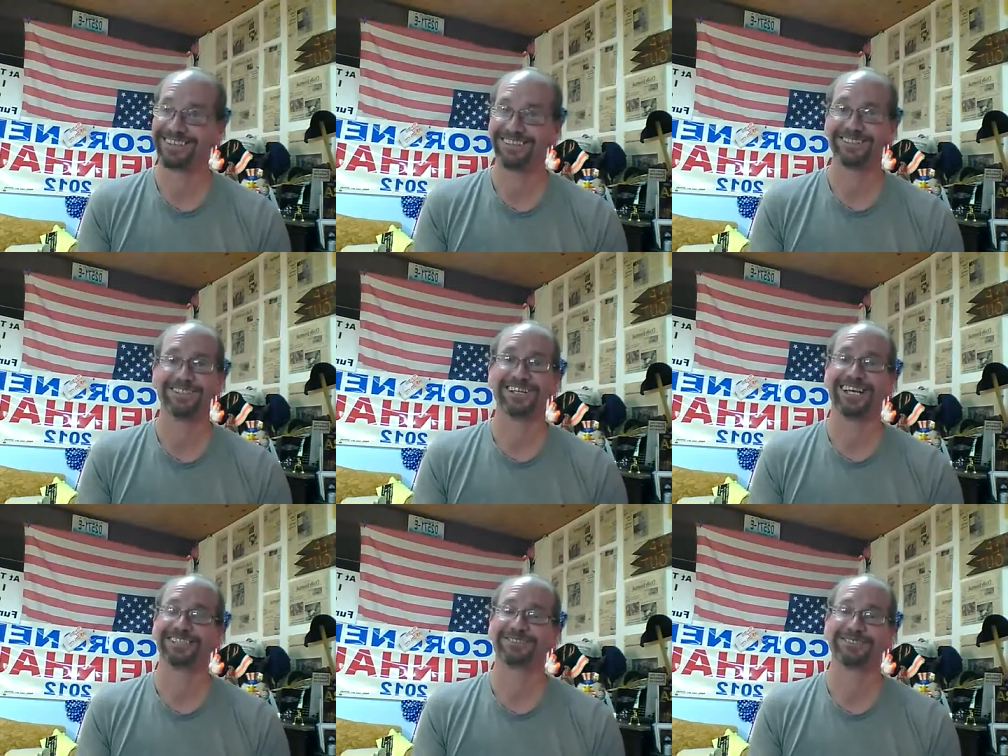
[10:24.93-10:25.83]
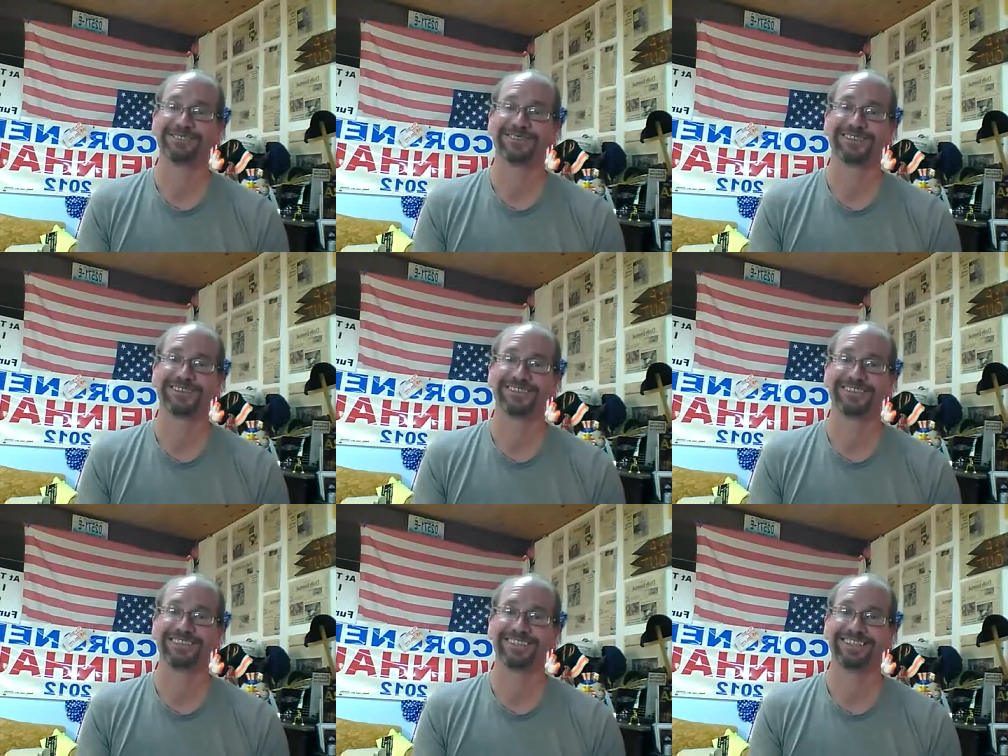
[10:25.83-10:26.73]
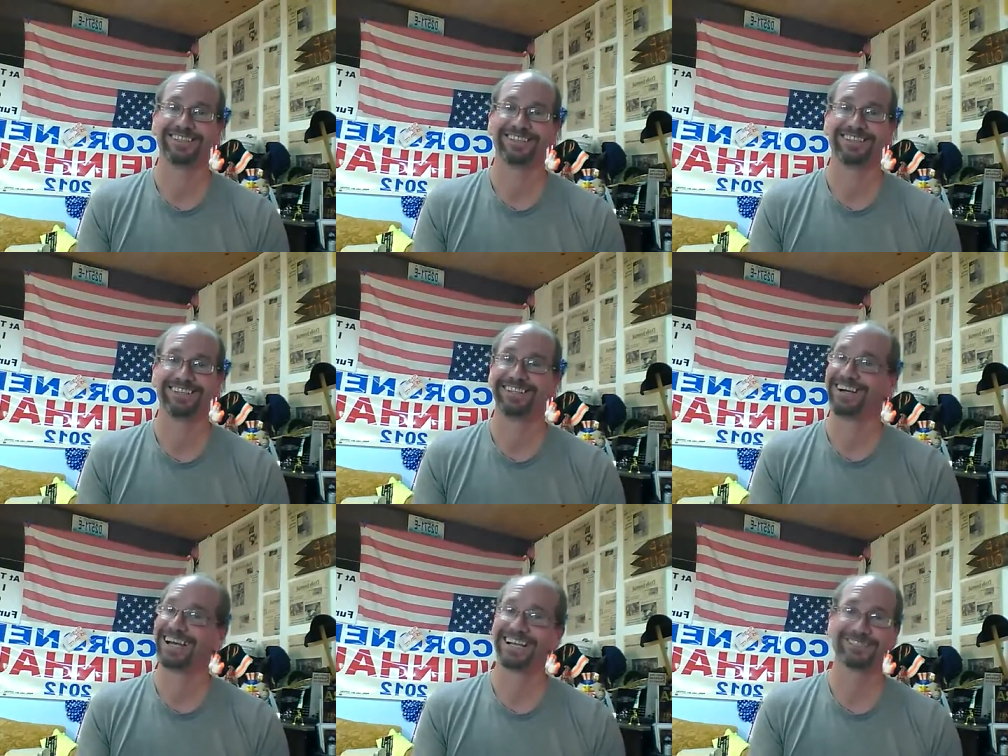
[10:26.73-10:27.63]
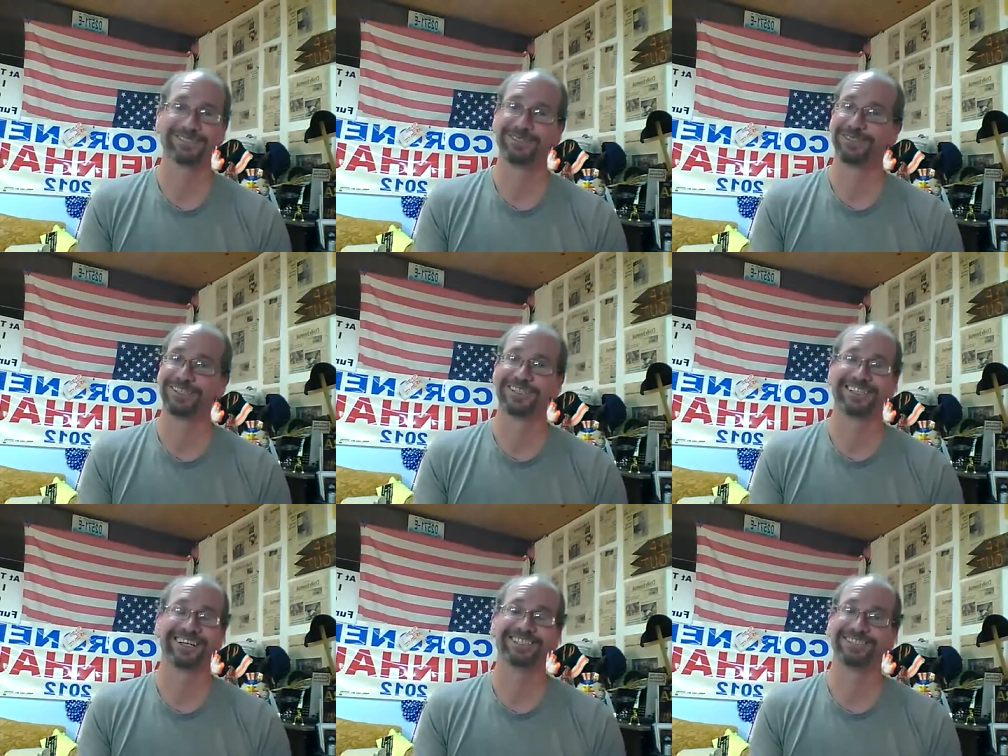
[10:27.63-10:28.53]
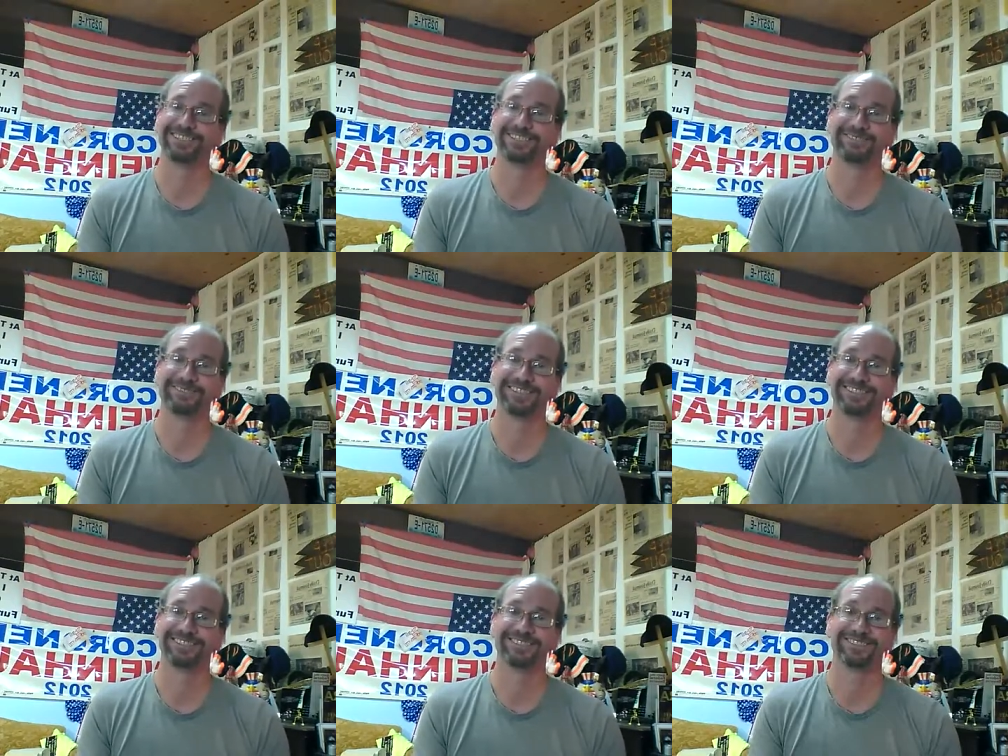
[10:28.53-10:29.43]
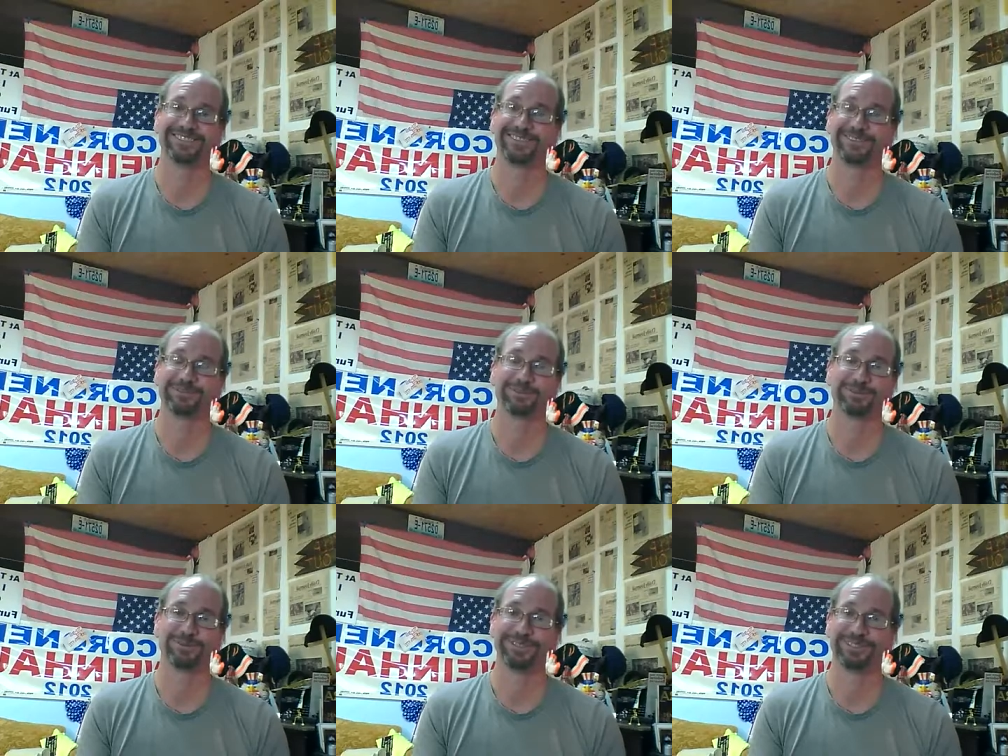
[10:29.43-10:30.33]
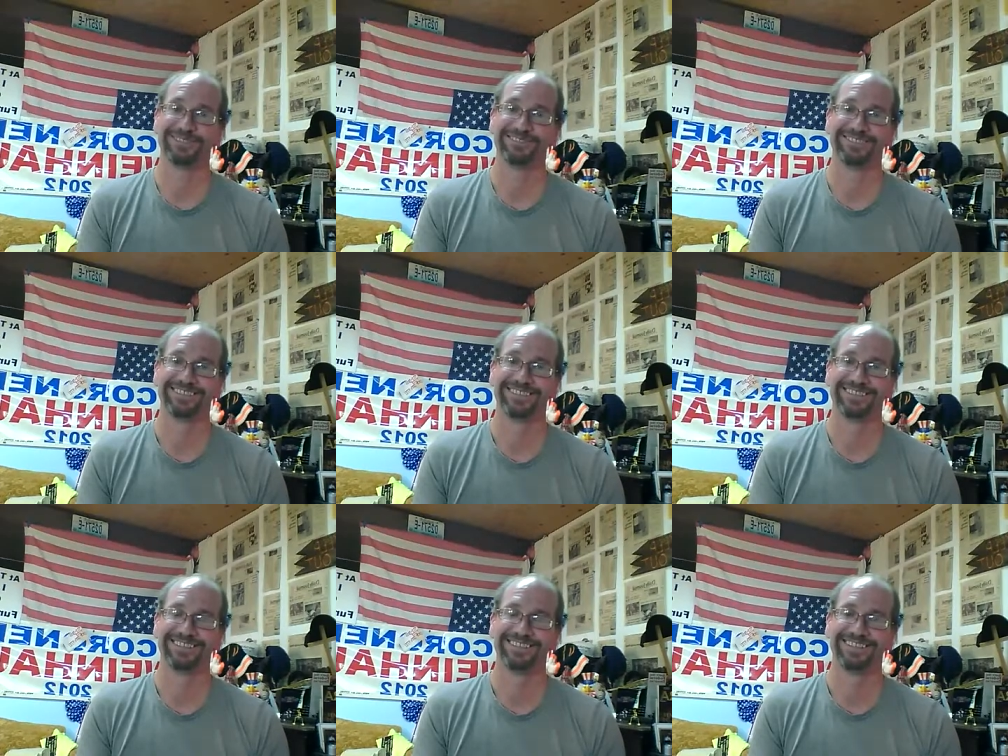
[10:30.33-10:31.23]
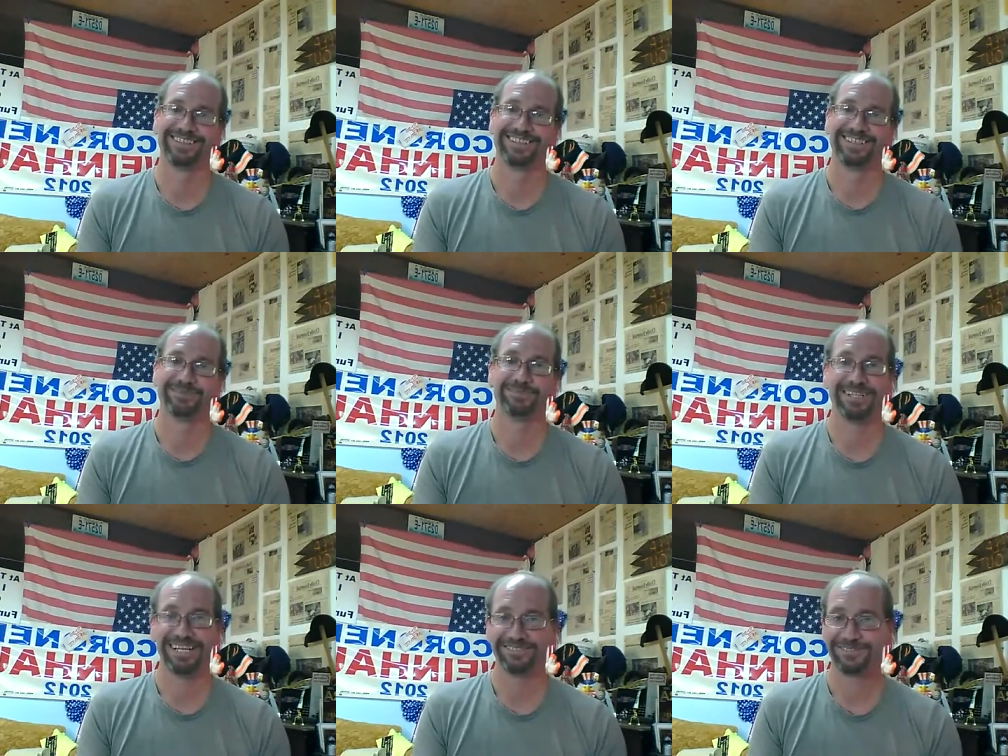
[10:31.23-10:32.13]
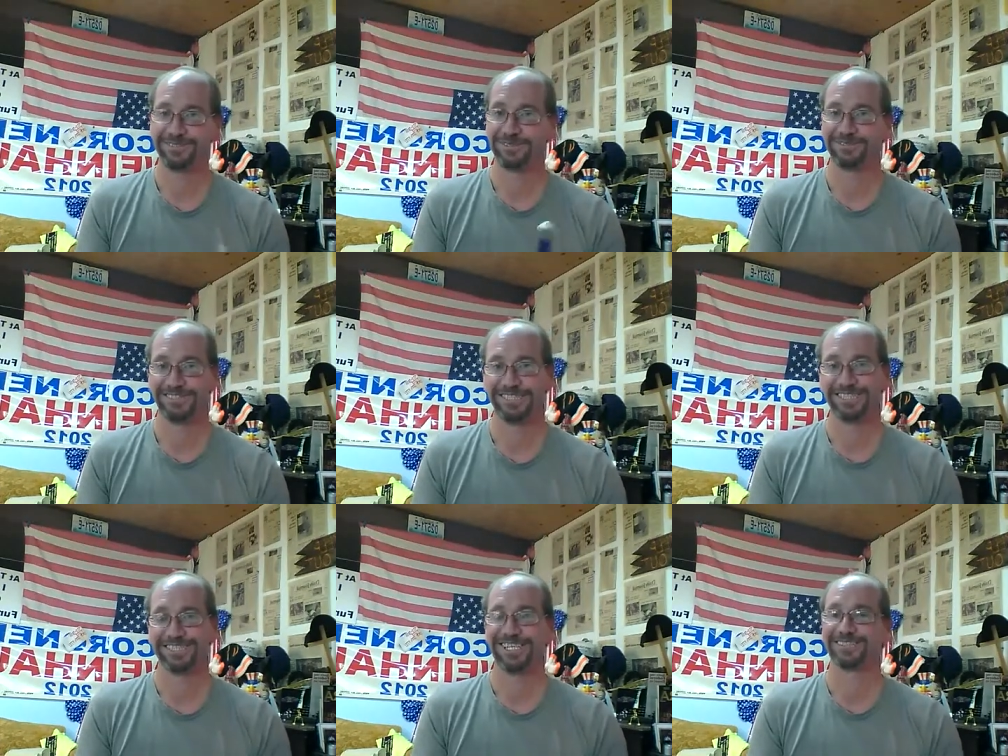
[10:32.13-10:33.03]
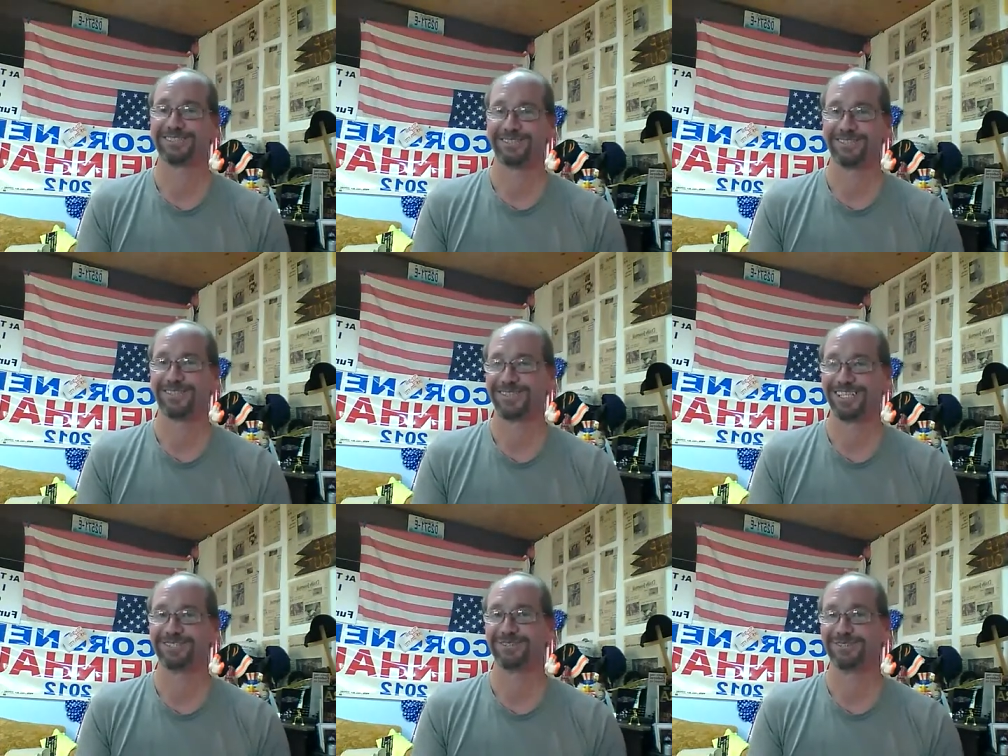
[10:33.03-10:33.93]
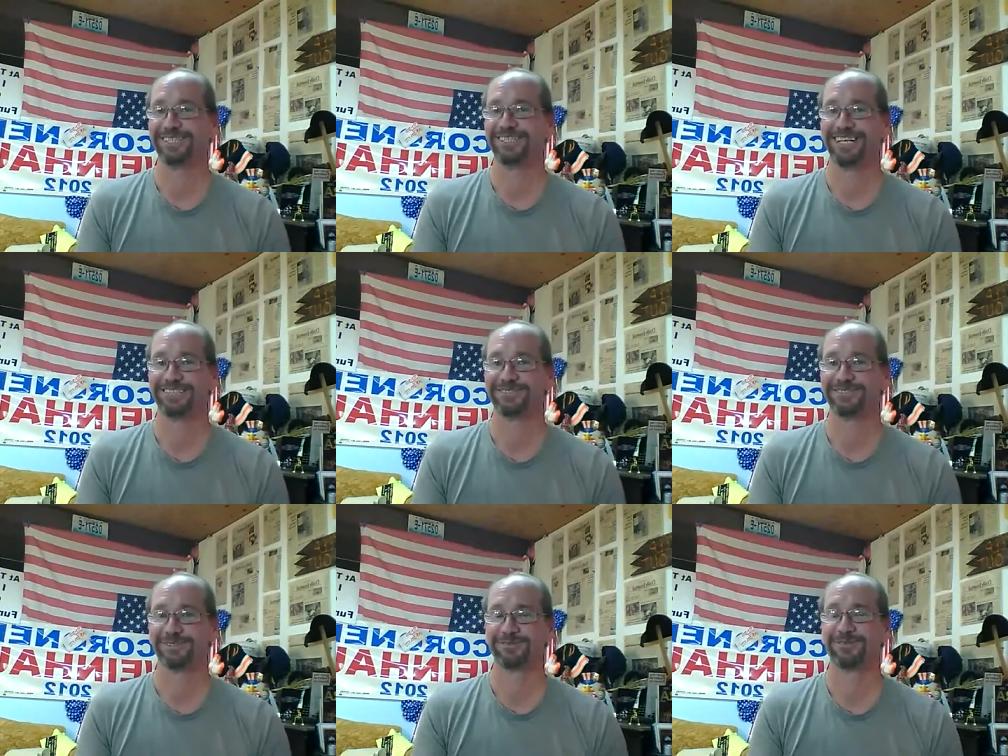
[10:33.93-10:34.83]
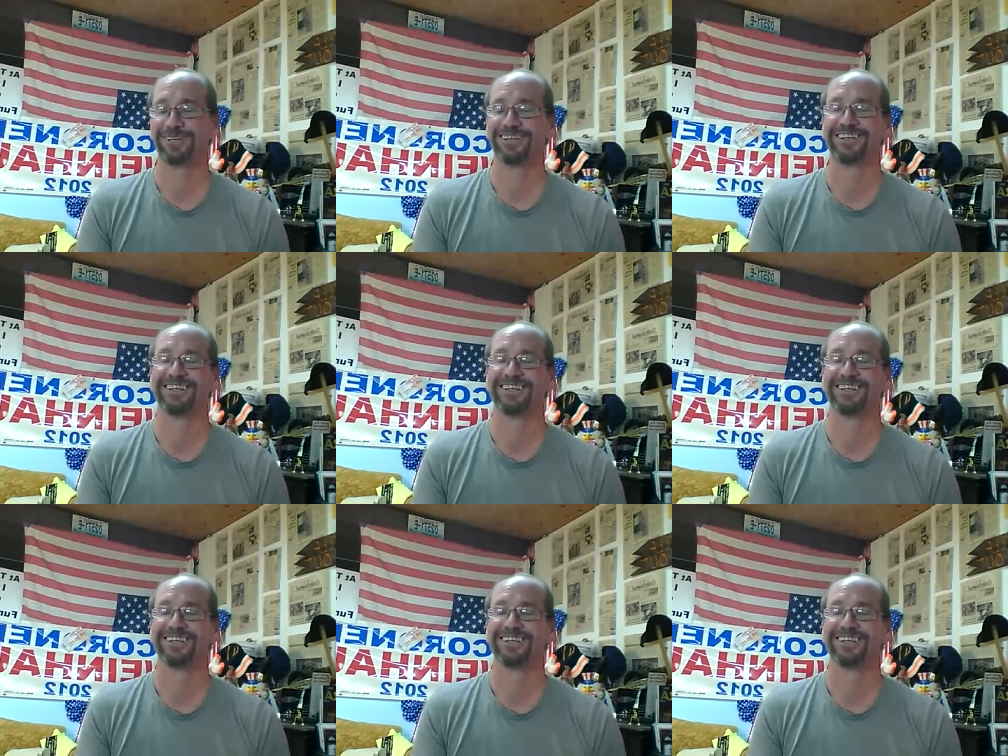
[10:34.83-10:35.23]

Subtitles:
Are you going to answer the door? Yeah, I answered the door the other day. I shouldn't have. I should have just talked to him through the window. But answer the door if Jesus knocks on your heart. That's who you need to answer the door for.